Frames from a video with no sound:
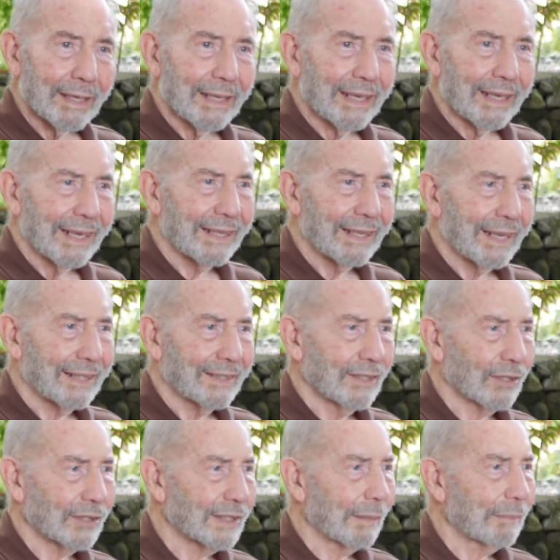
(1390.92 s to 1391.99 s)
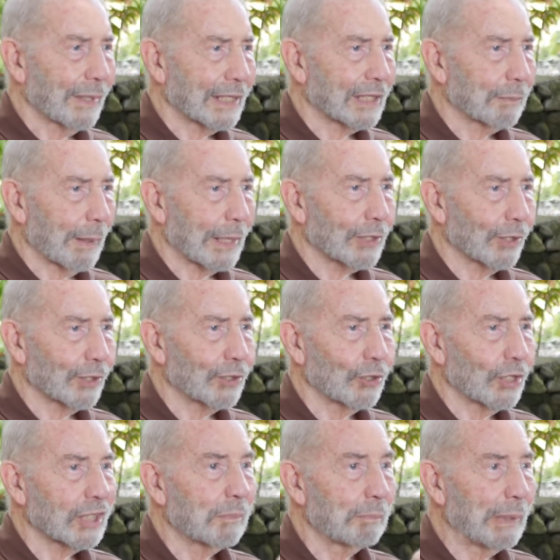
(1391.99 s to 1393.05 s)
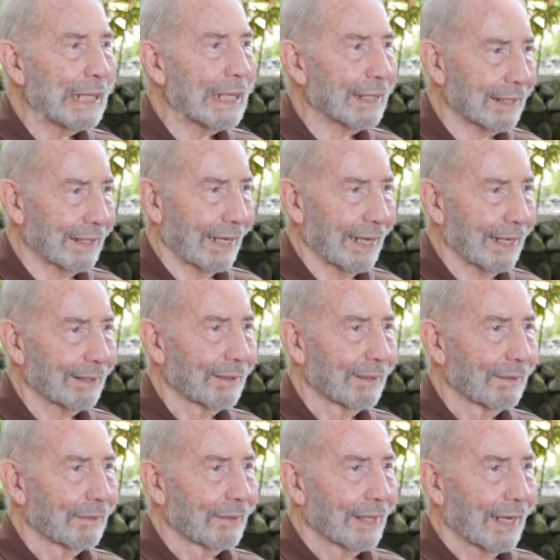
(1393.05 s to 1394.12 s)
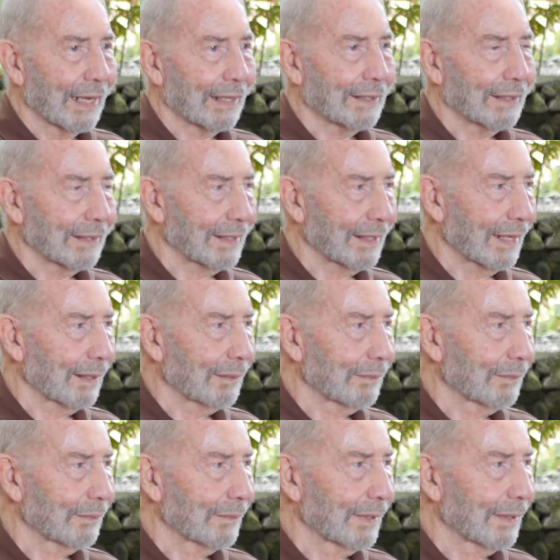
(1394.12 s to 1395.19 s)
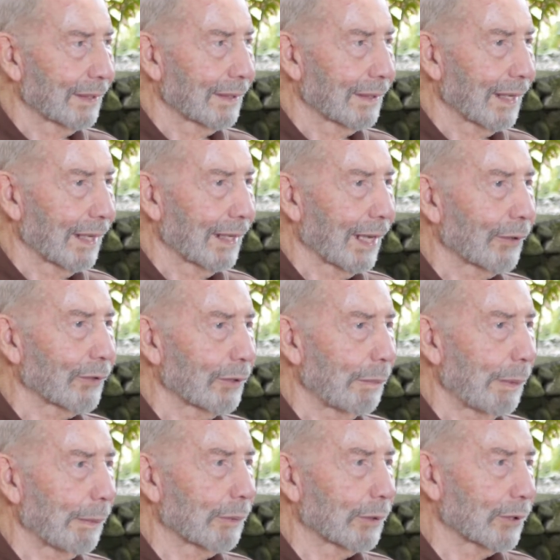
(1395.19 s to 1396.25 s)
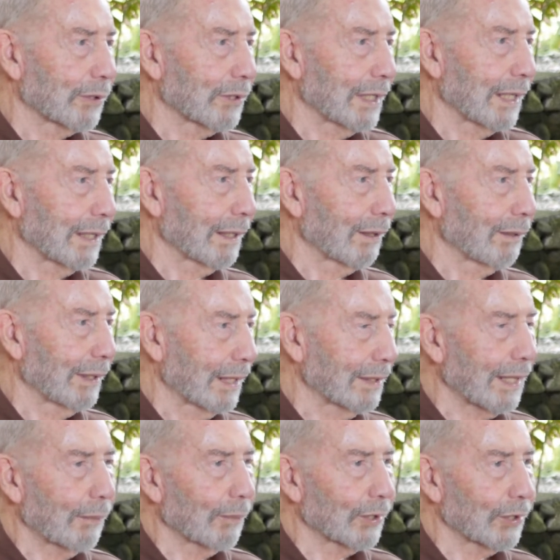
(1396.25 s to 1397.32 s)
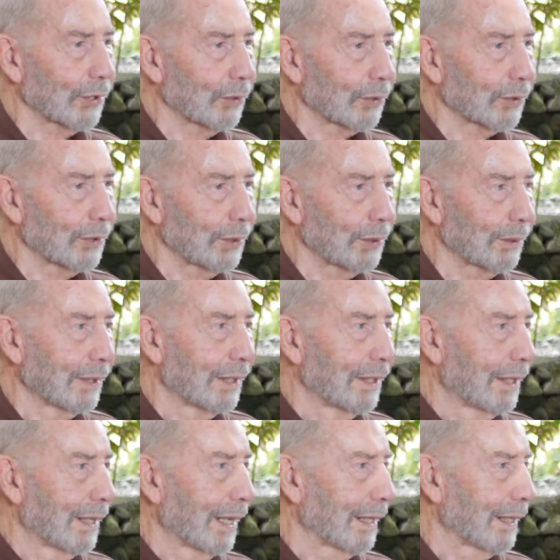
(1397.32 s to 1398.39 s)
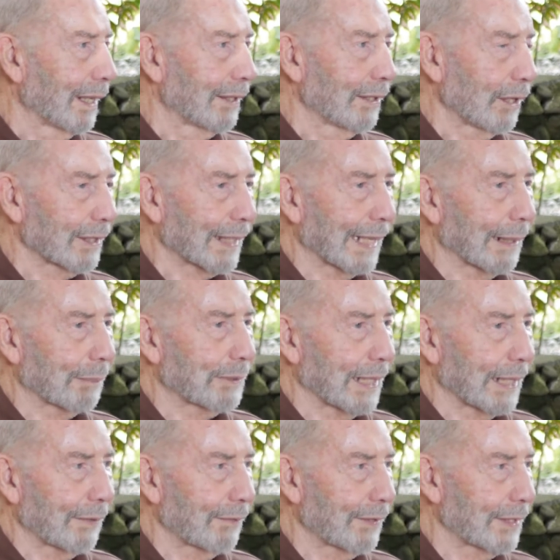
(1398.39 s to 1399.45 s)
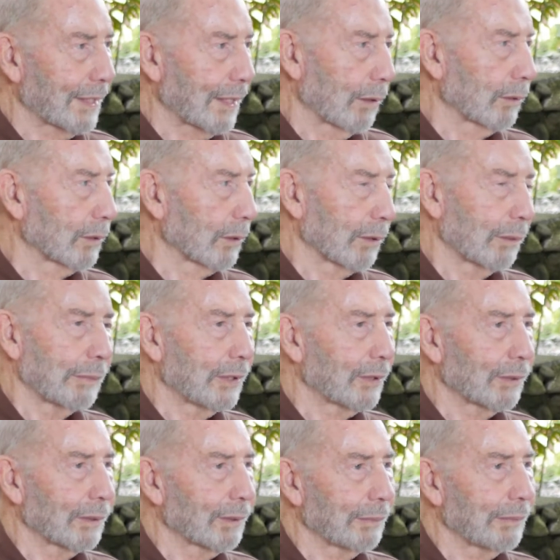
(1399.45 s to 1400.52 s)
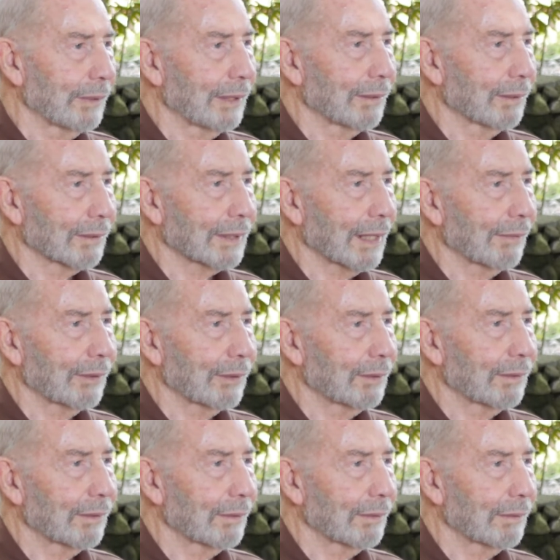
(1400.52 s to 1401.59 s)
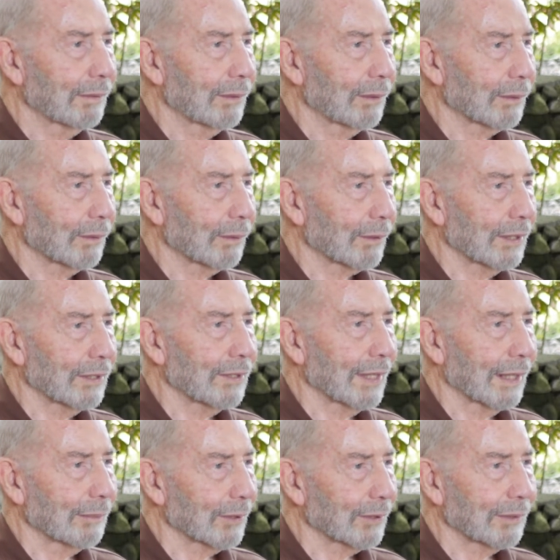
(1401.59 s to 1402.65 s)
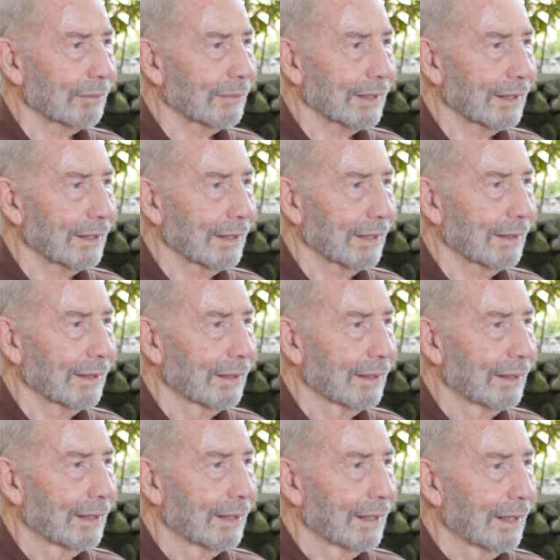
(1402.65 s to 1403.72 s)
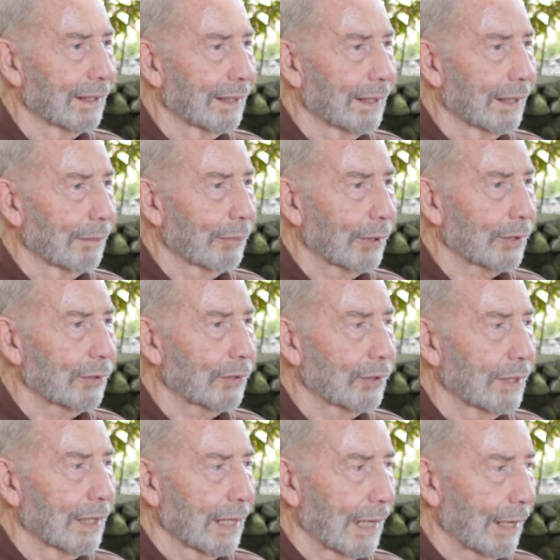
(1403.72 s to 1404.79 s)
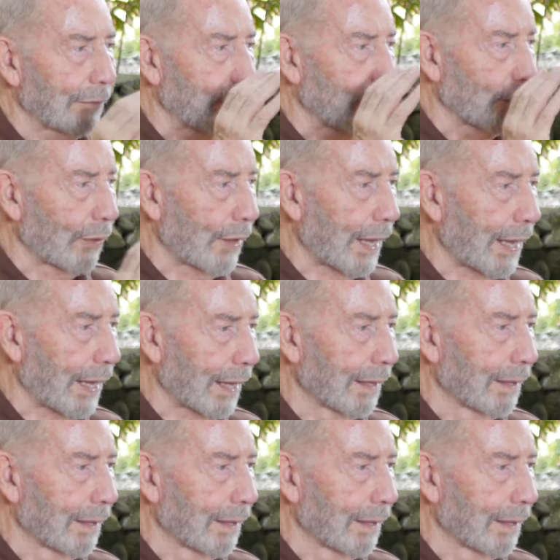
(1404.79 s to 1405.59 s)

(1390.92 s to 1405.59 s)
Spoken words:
it's not something special. It's just being there and allowing people to say, "Oh yes, I want to talk to you," and not get upset if they say, "Oh no, me no sorry, talk at this time or something." Yeah. But if you're there,